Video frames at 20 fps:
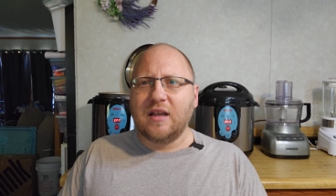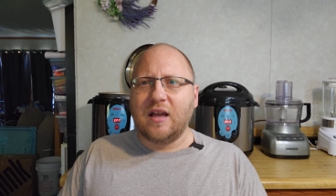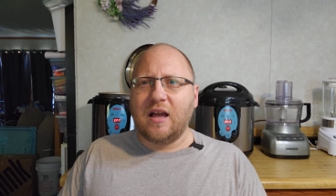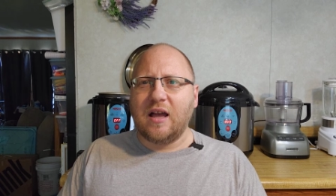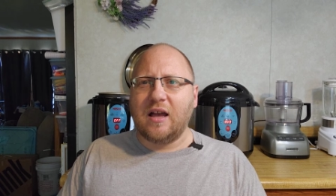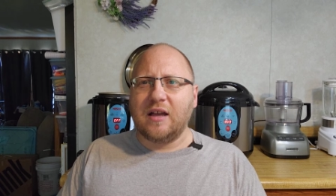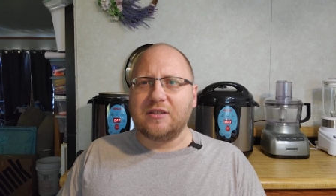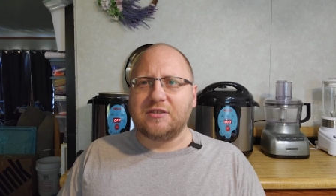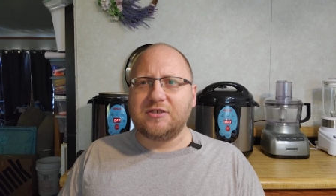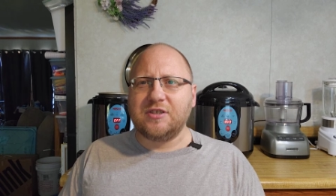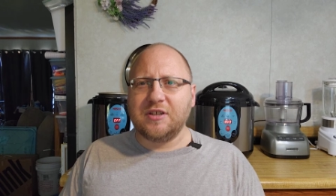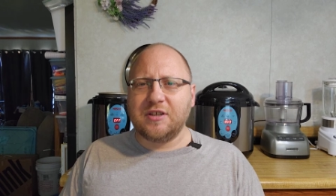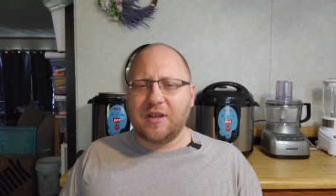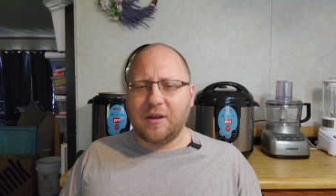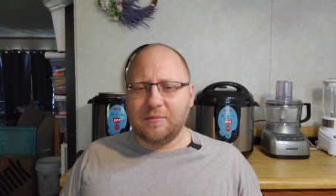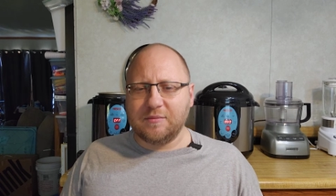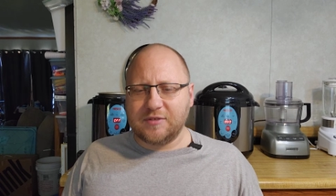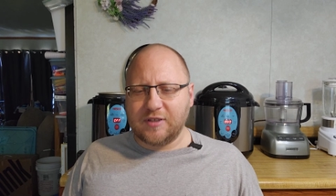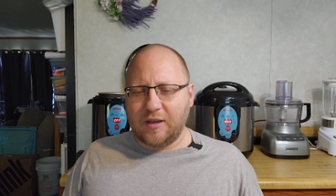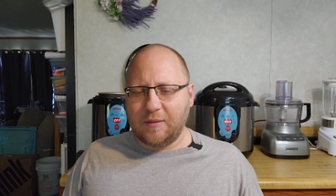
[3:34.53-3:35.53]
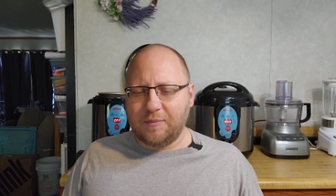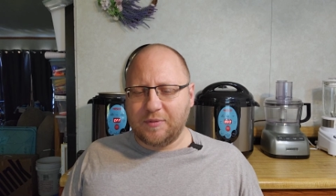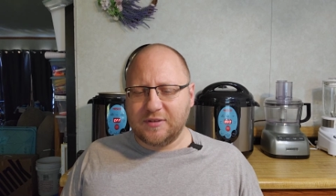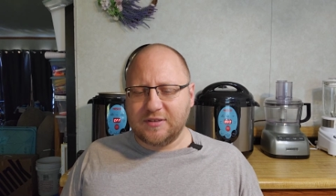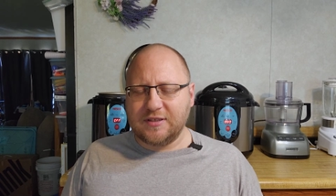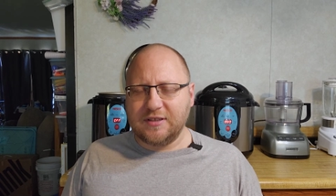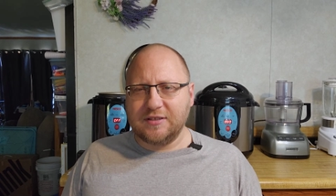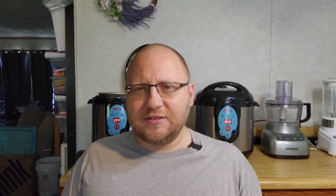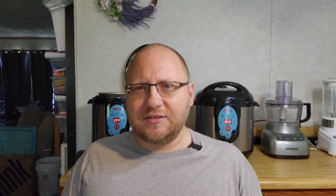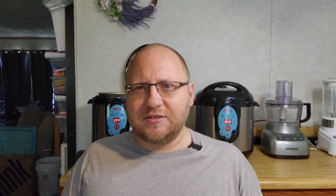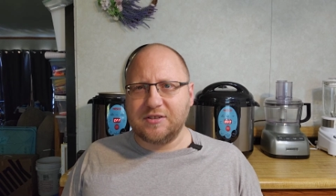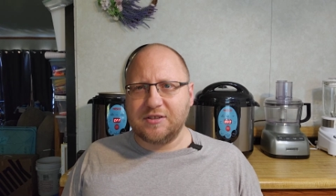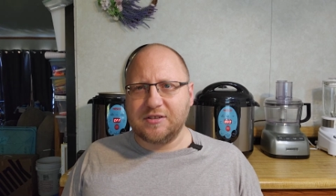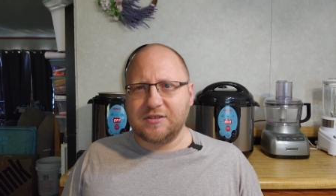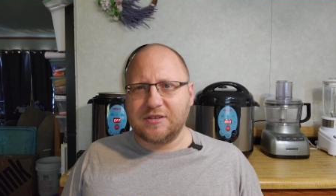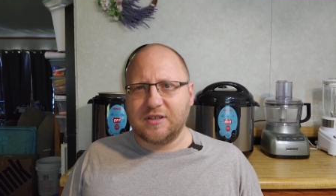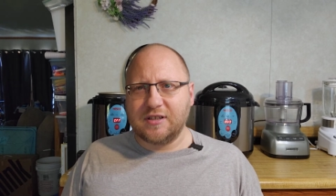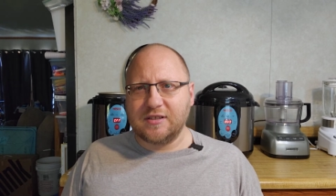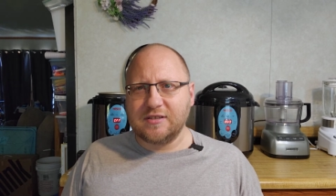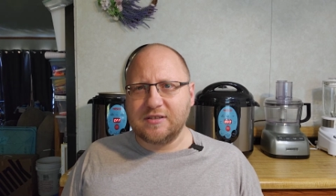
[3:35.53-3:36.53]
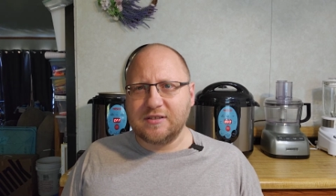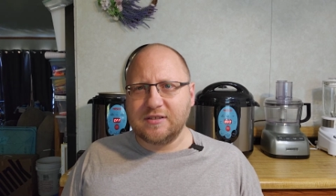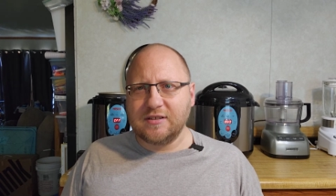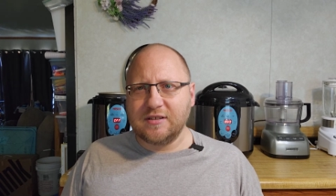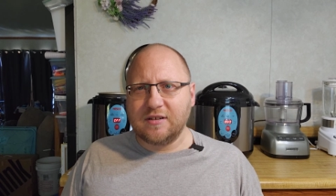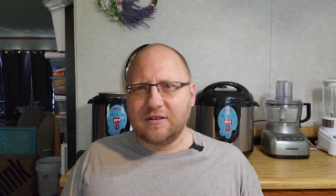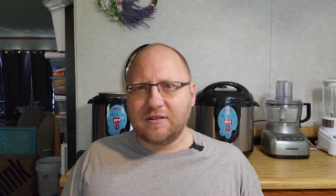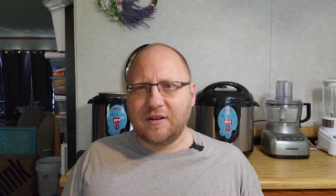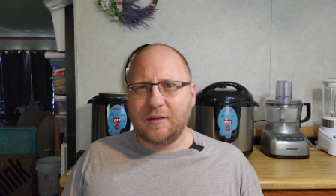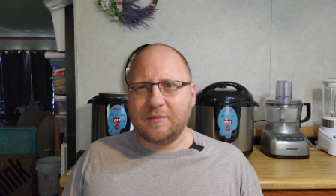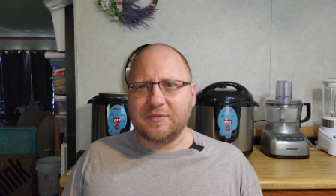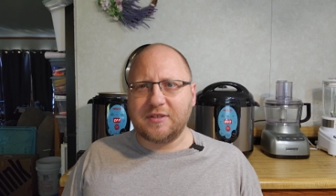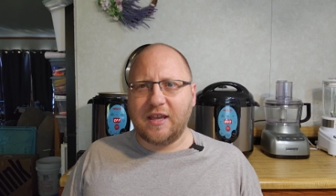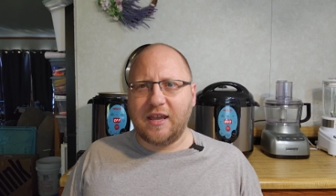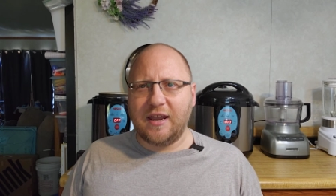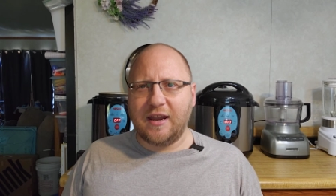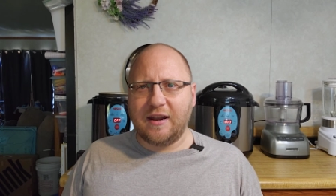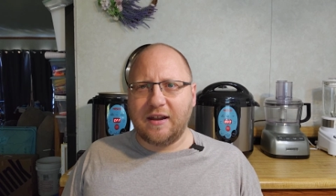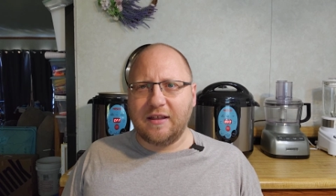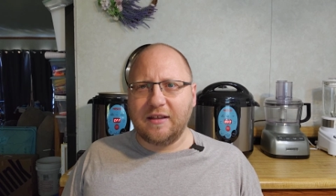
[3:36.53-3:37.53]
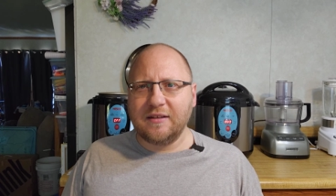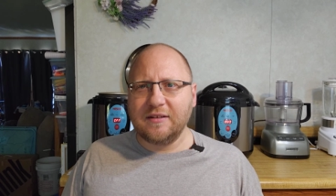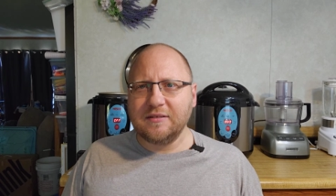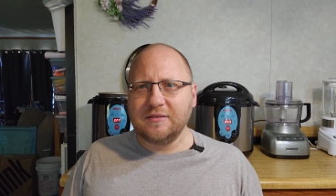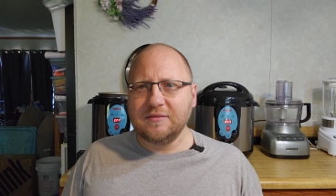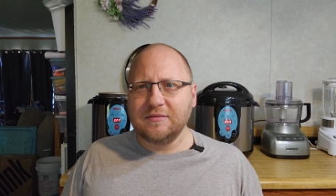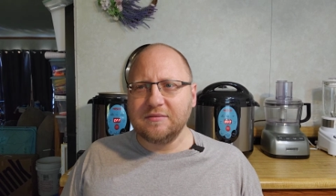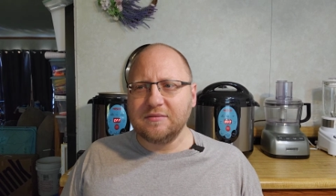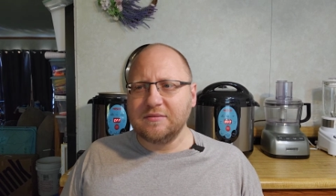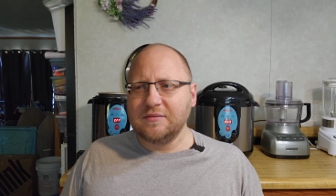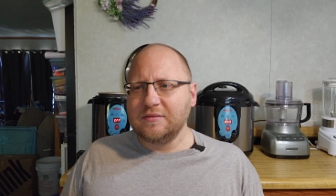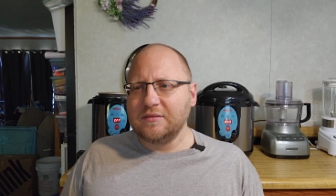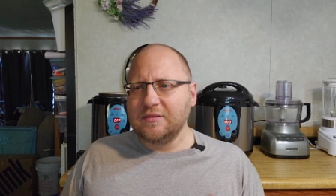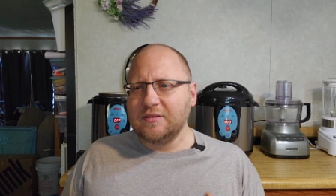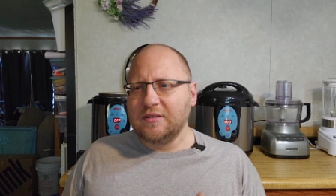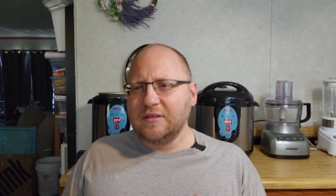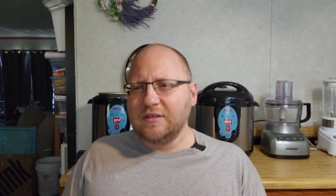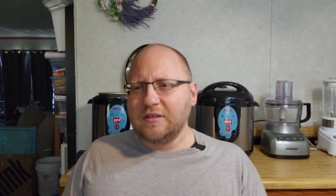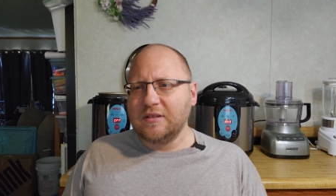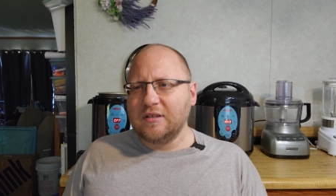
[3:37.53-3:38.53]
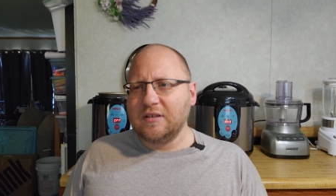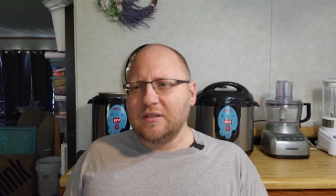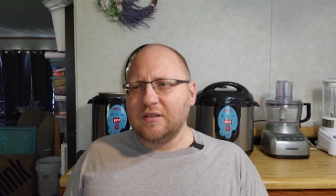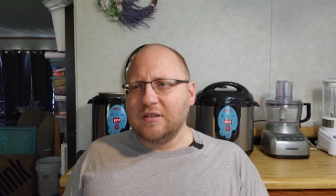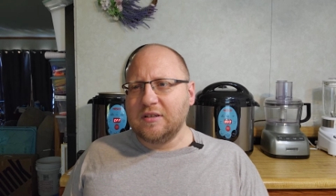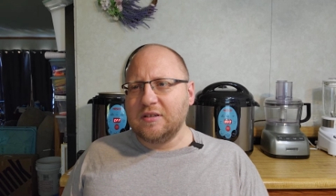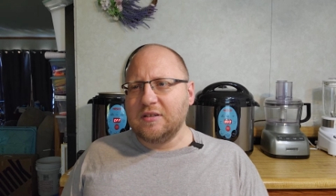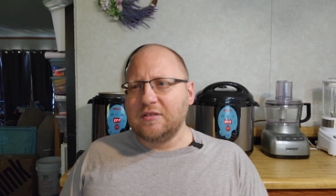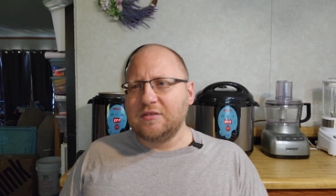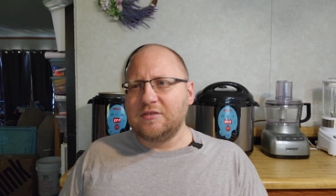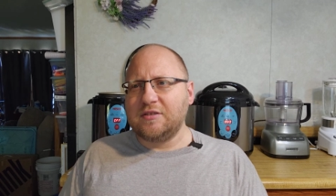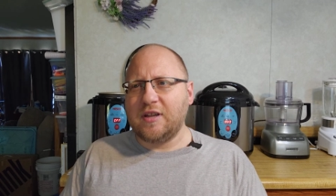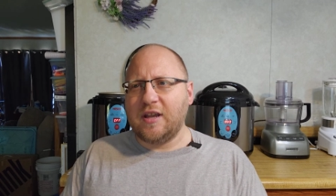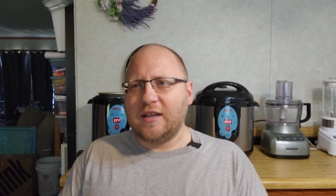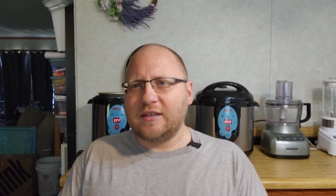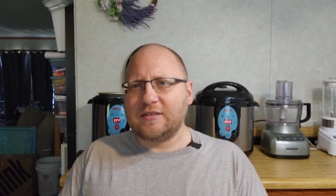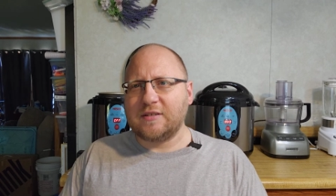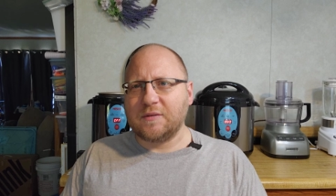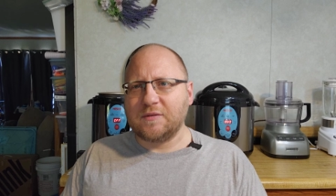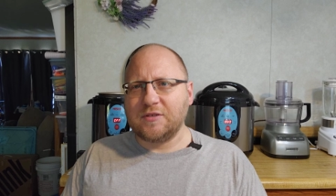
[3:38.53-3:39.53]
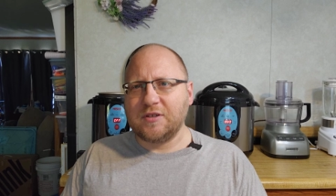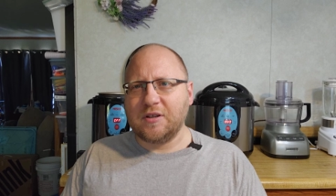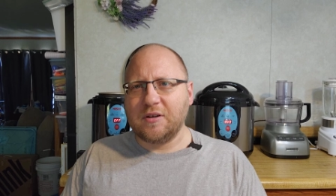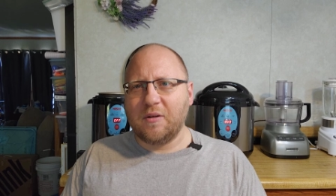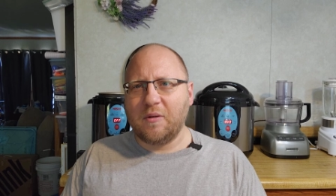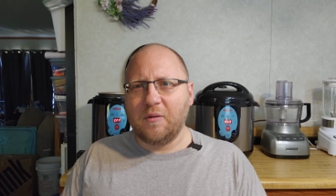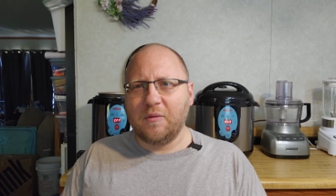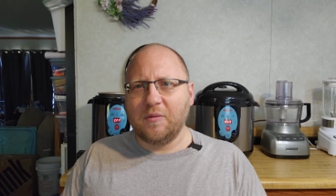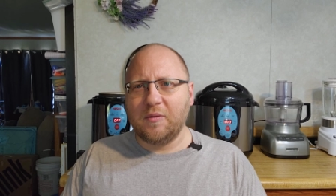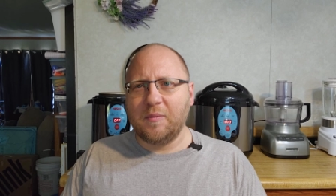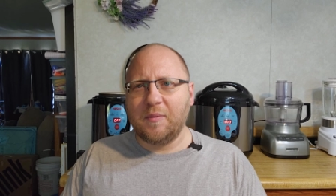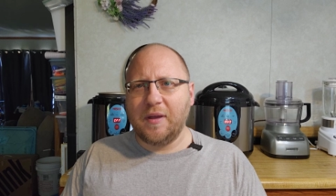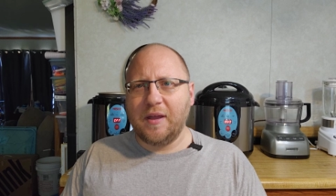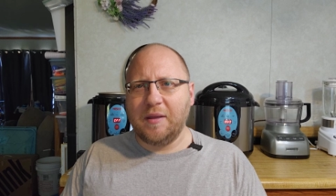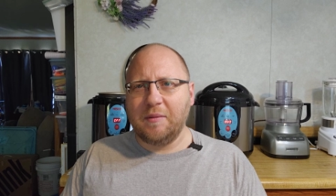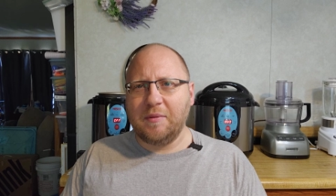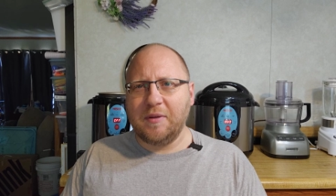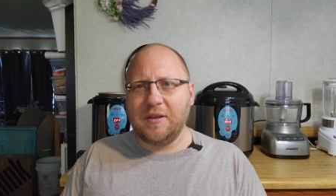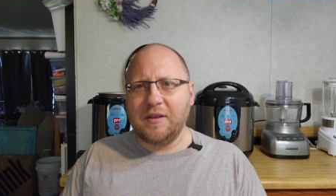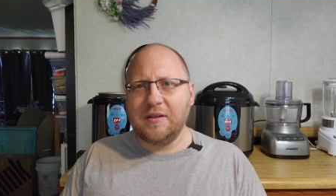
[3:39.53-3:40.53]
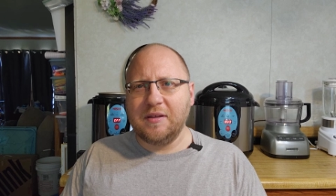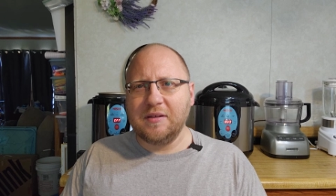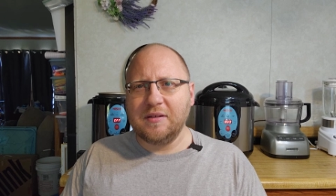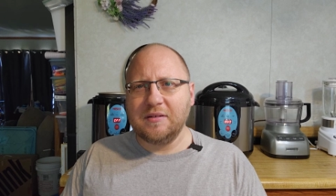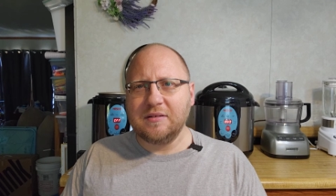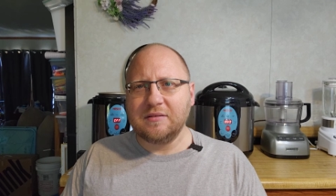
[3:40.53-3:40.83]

Uh, she comes up and sees Jesus. Her name's Anna. She asks if she can hold the baby.